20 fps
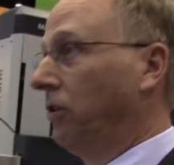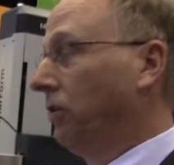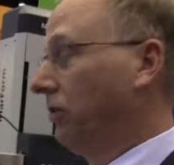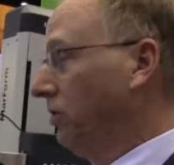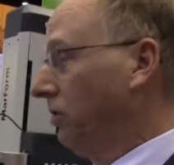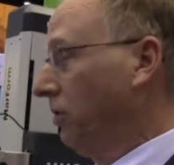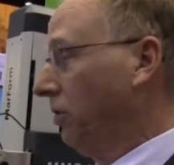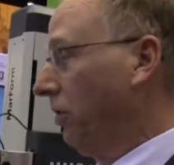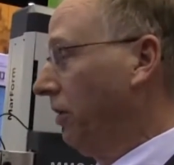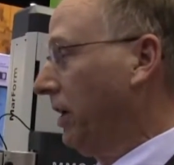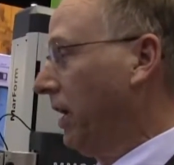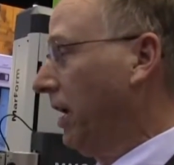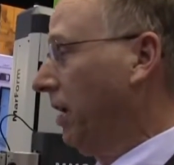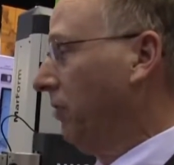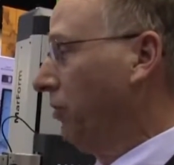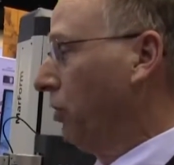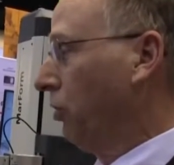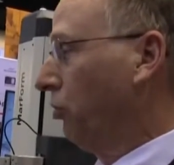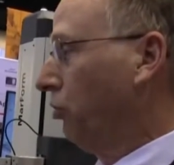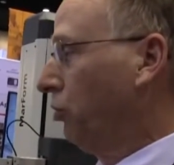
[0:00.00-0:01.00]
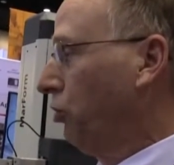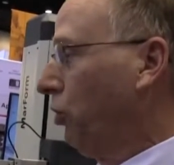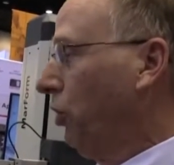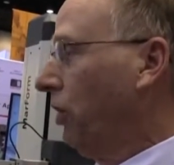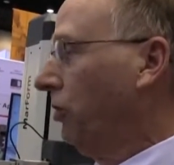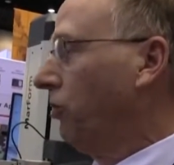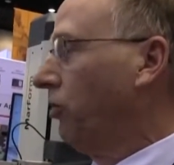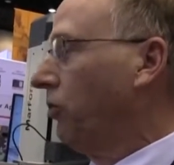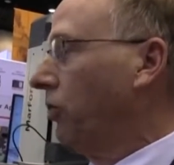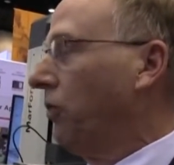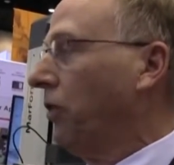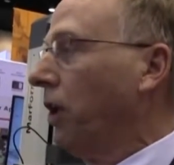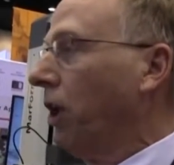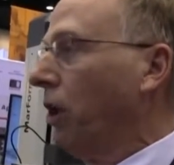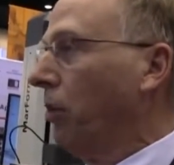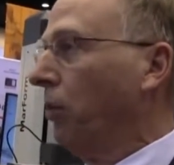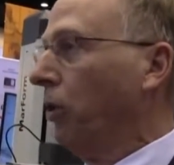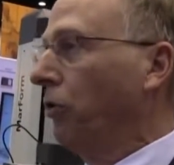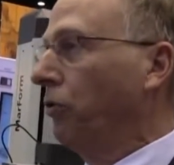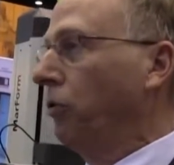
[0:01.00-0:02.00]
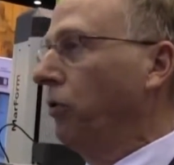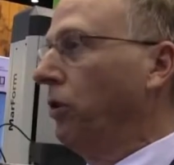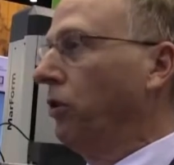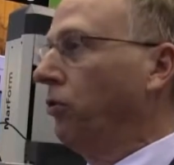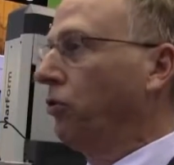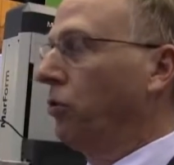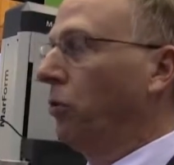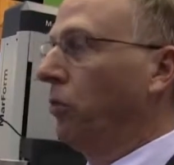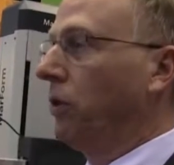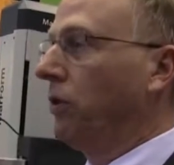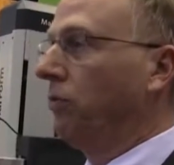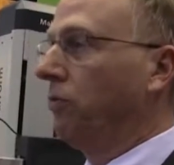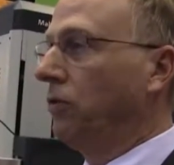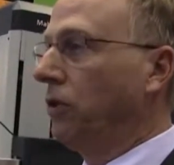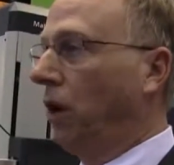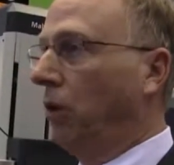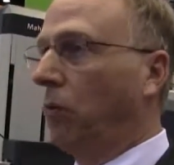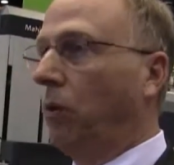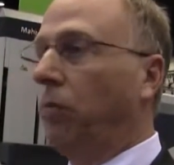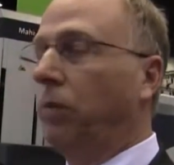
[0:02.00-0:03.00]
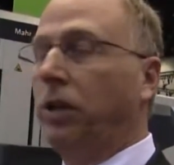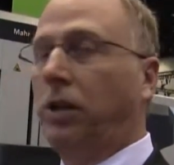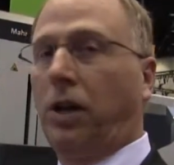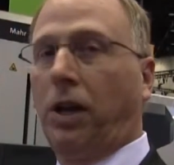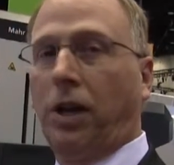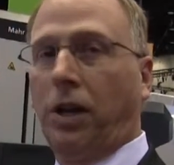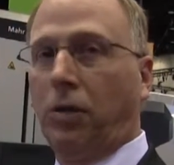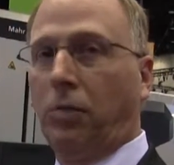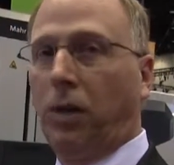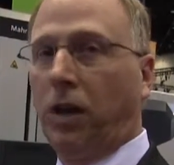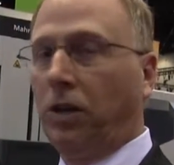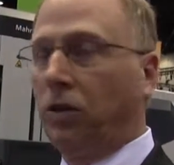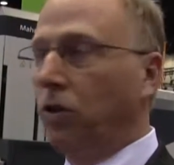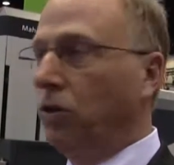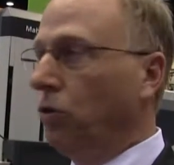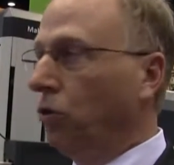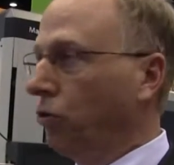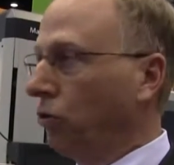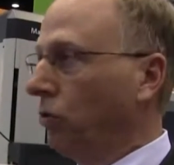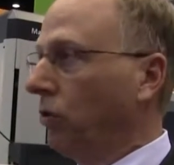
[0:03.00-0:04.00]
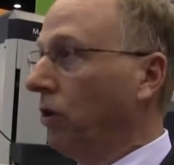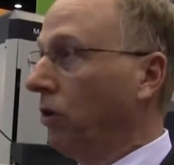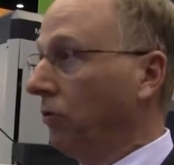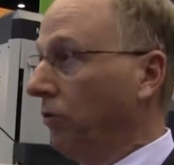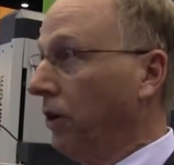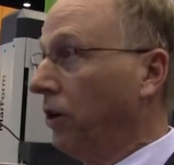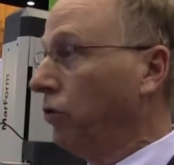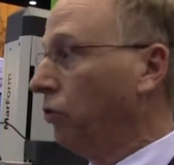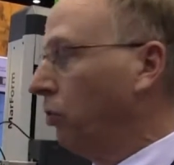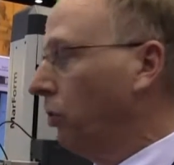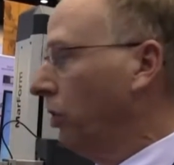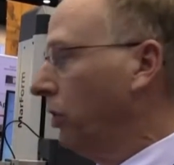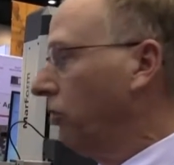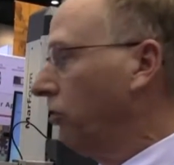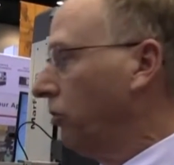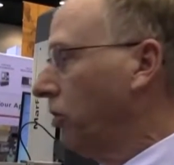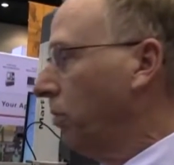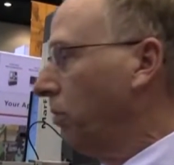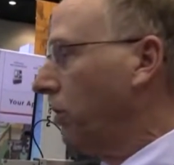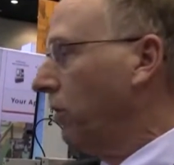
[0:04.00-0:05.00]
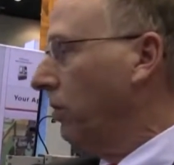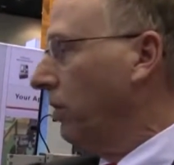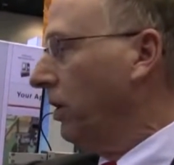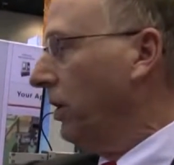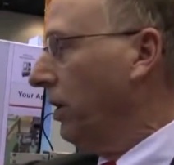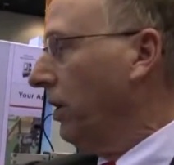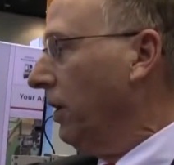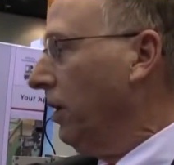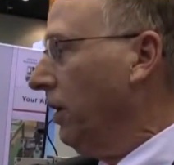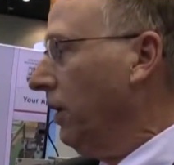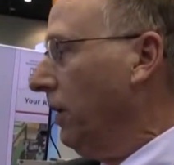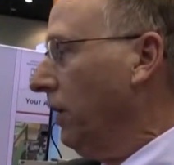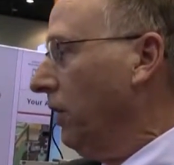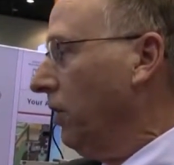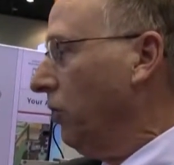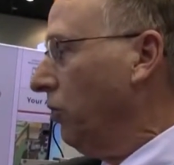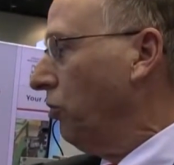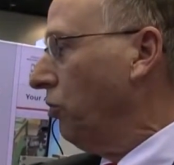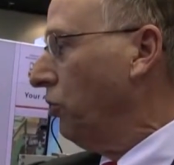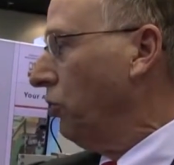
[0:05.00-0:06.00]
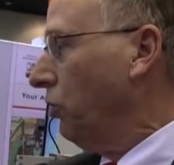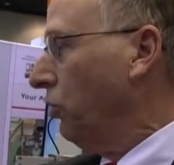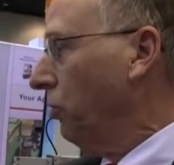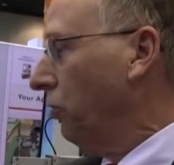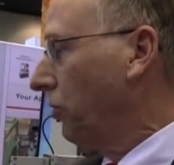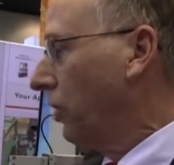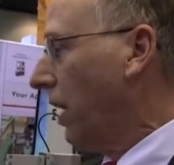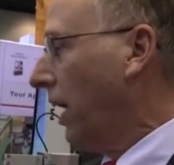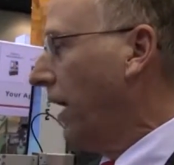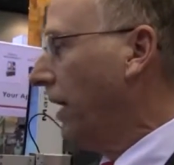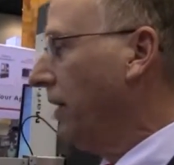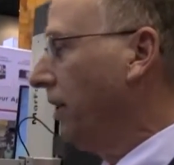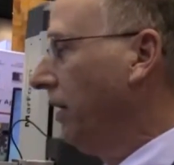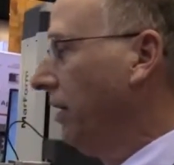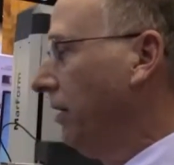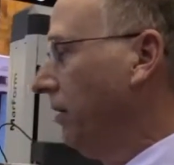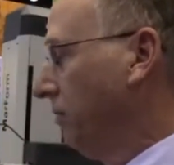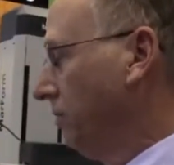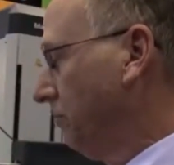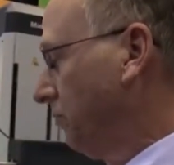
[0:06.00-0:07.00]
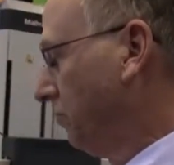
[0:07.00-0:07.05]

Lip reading: you only have those choices available to you. So we've done what we can to make the user interface really simple. You choose ID,